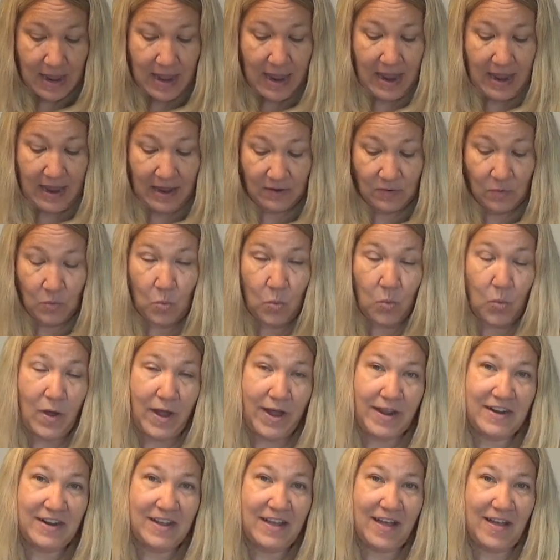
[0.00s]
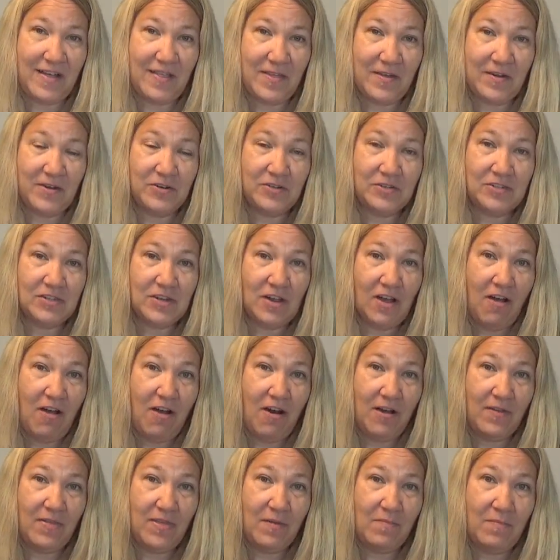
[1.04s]
And what colors
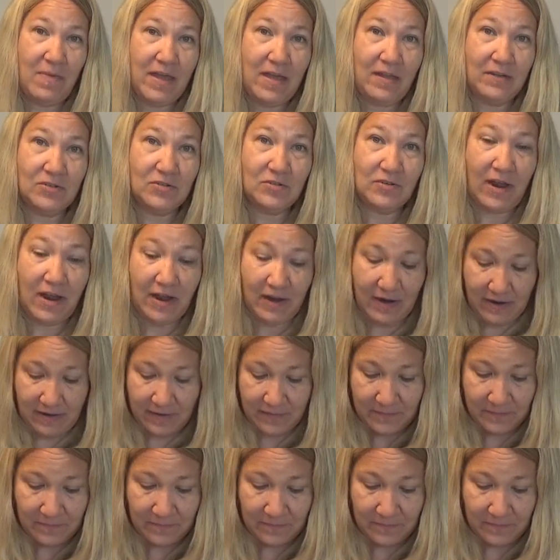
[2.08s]
are the mail truck?